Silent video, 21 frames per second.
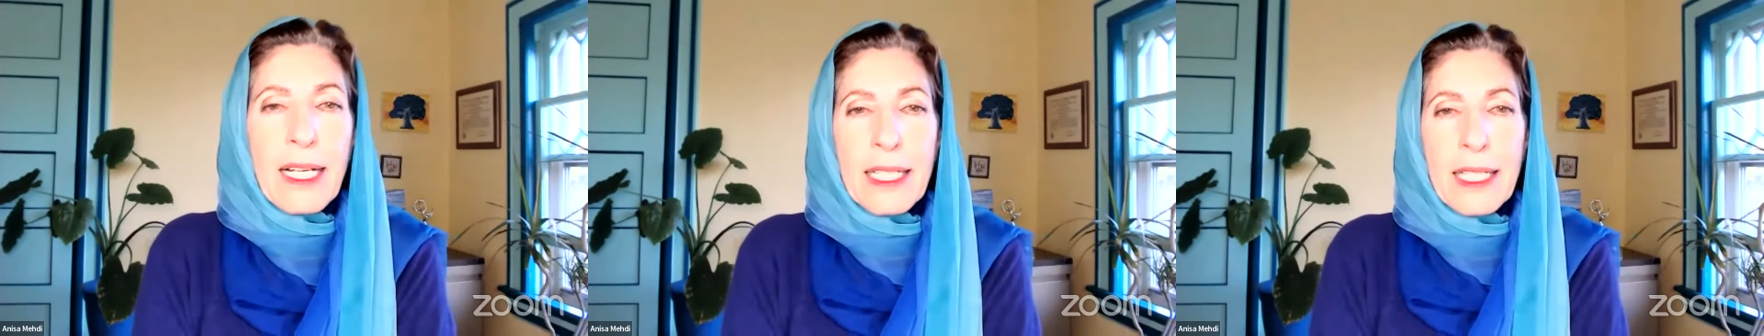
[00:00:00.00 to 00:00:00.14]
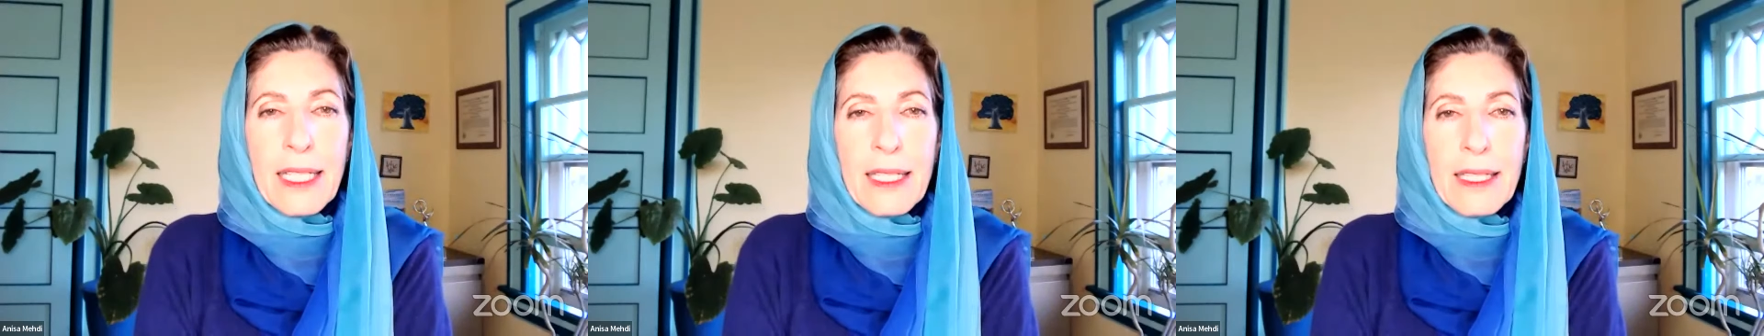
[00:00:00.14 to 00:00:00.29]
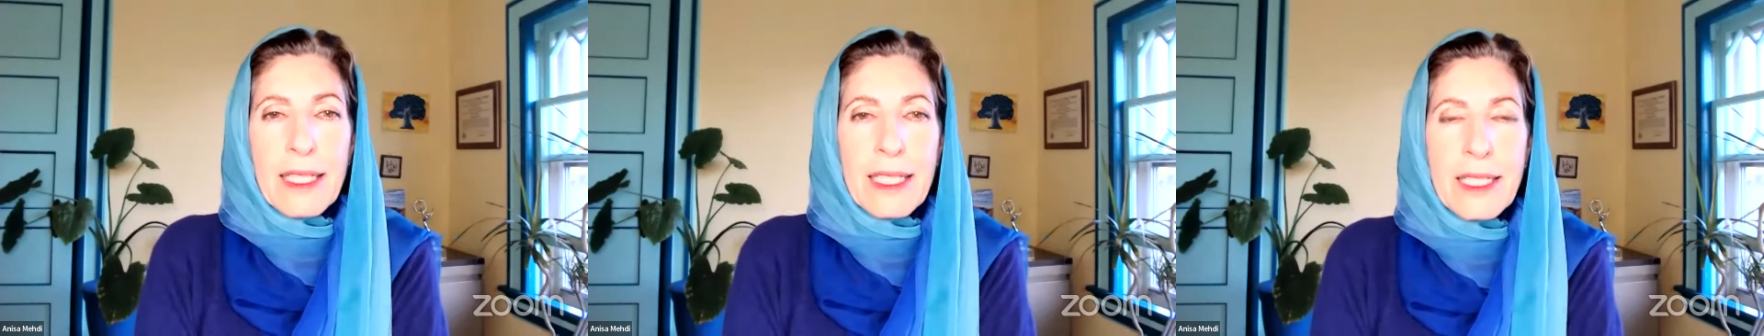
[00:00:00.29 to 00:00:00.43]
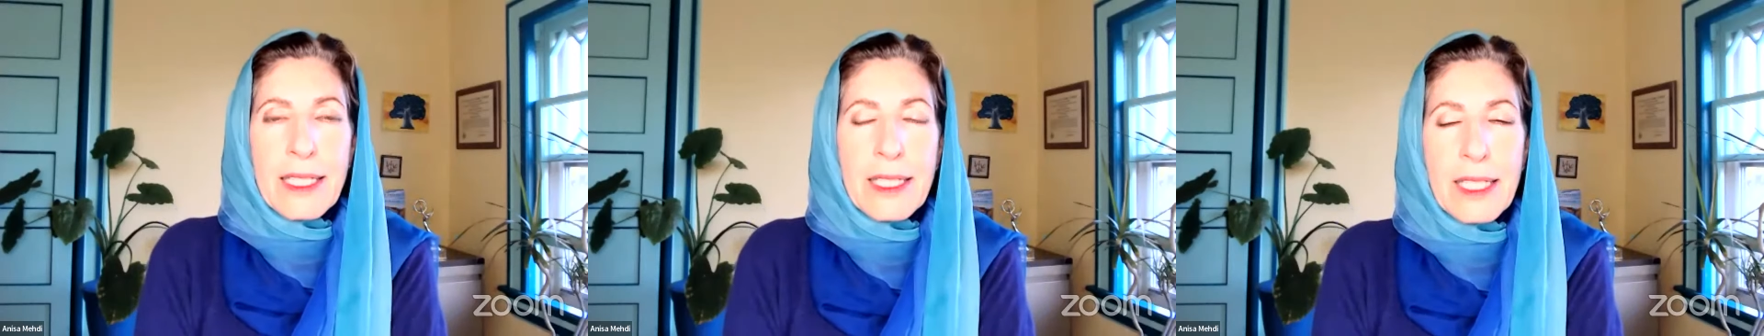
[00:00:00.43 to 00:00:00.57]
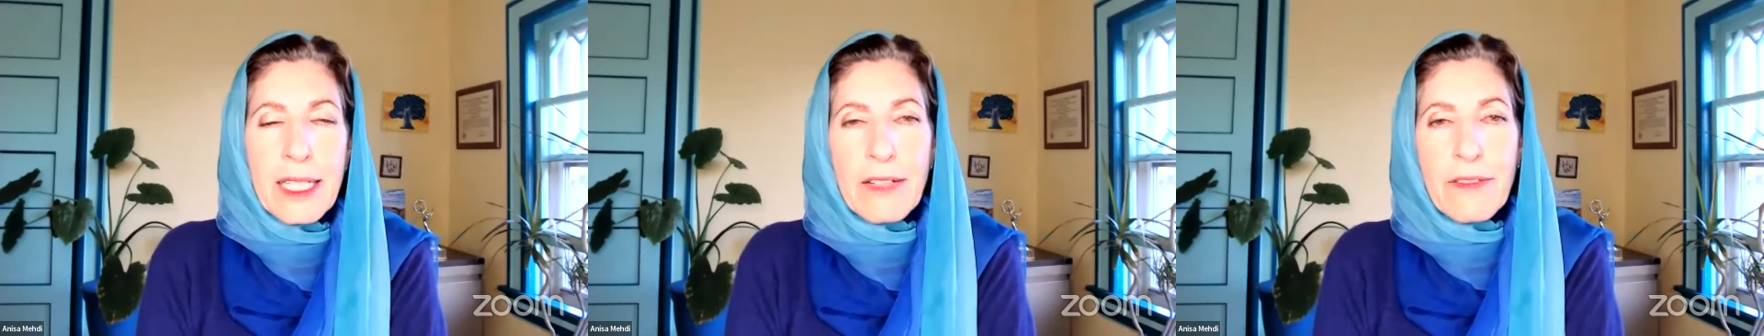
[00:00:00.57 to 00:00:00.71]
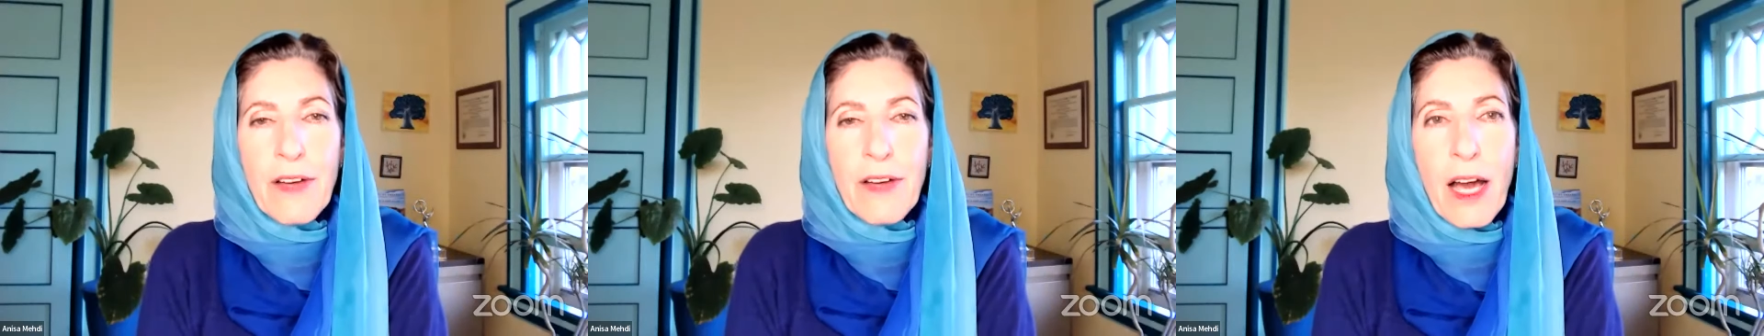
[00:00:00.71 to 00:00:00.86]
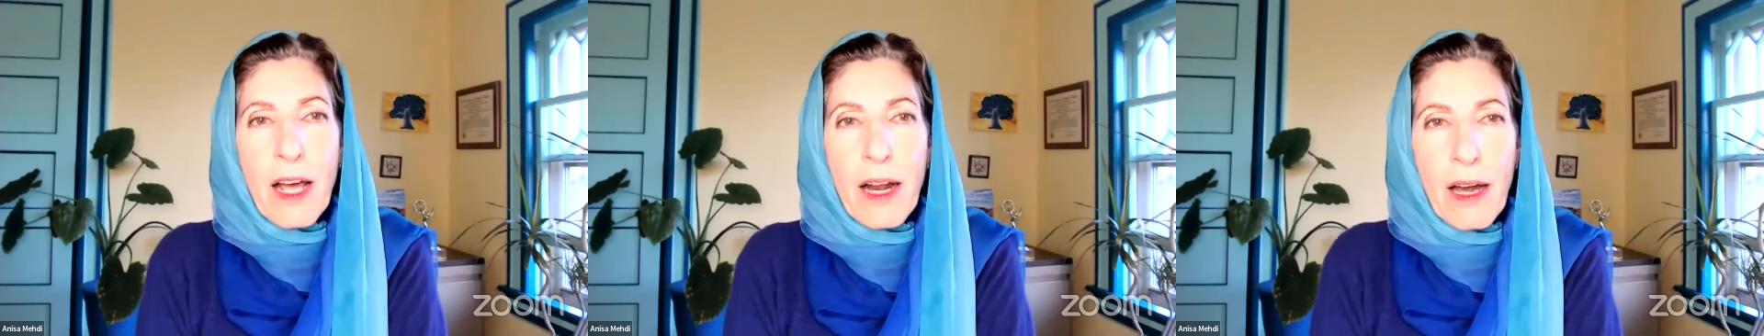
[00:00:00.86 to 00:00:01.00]
in the city
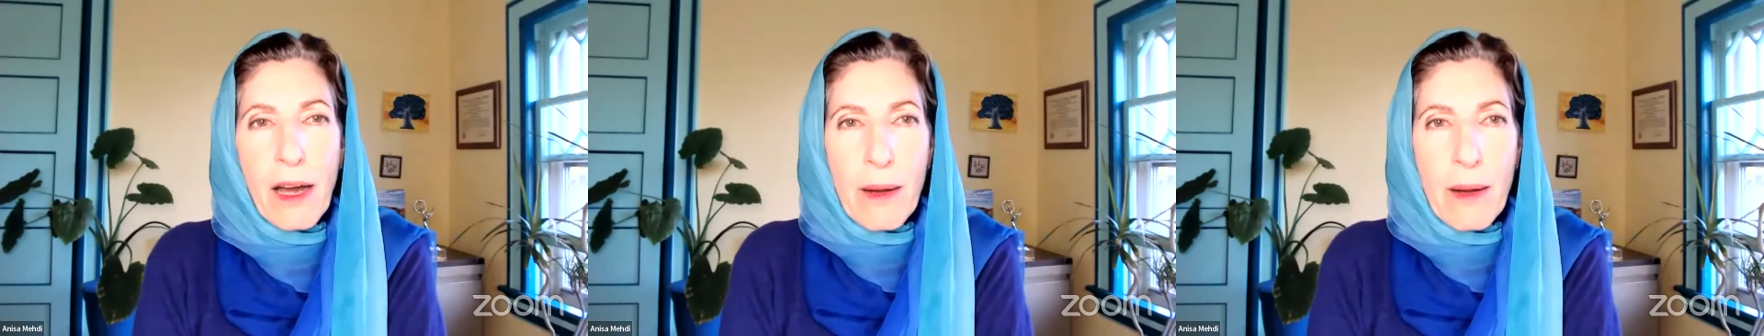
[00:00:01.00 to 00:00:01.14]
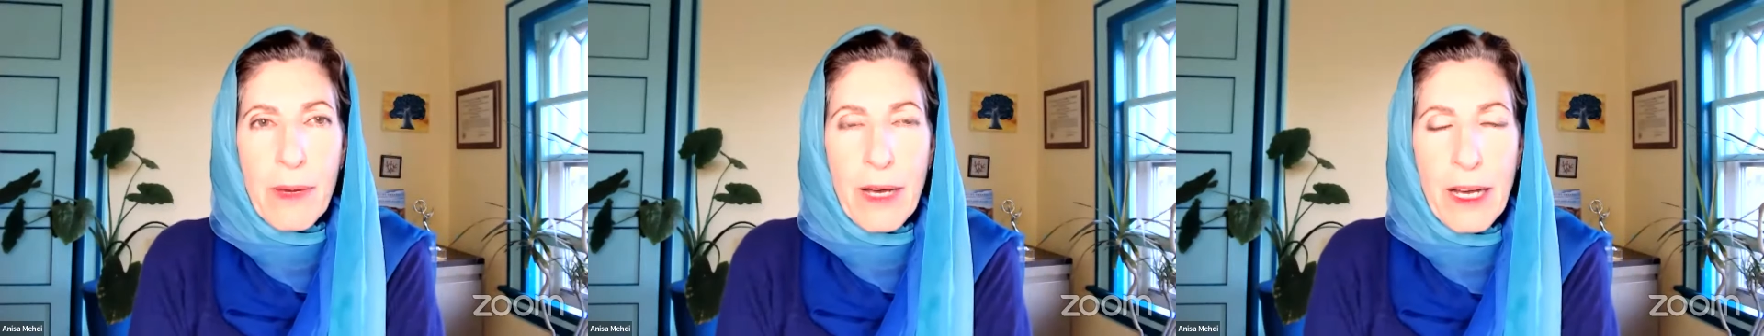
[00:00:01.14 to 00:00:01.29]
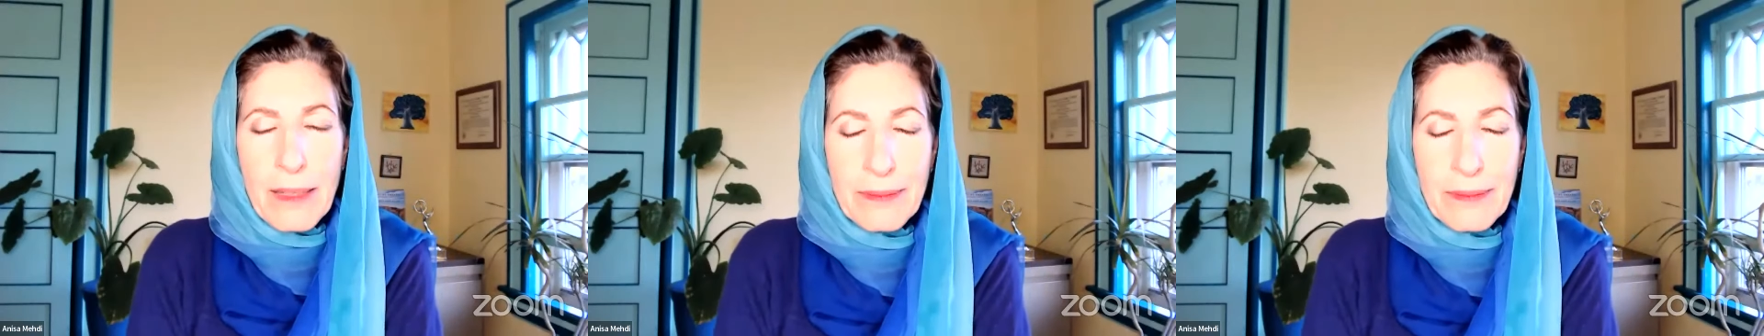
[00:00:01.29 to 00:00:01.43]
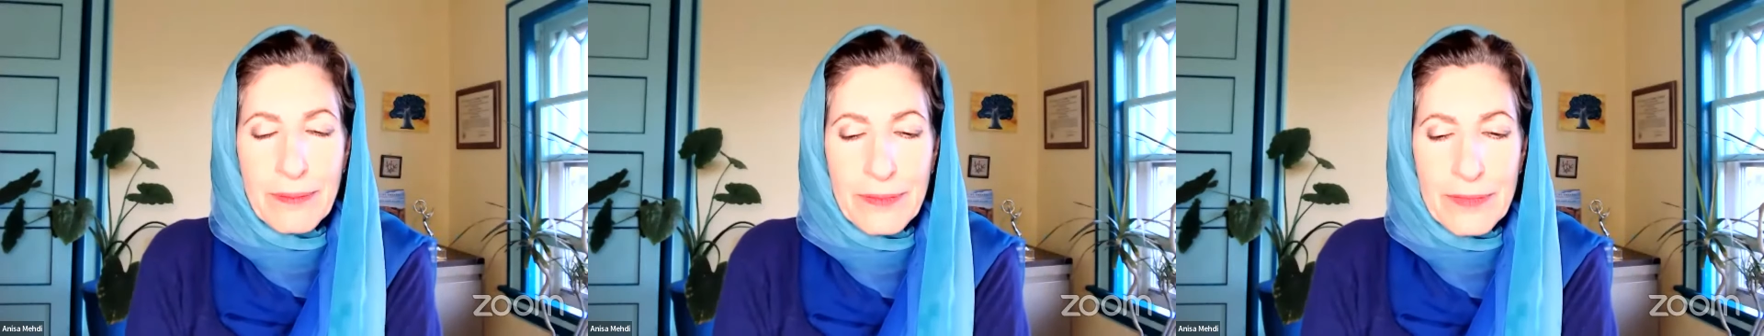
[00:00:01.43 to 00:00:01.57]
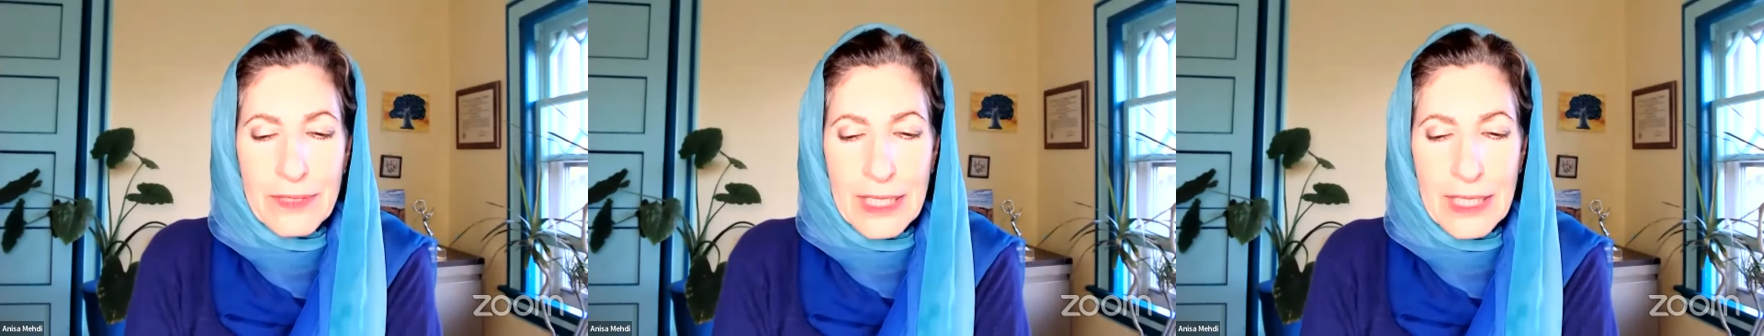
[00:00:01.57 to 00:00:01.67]
of Araba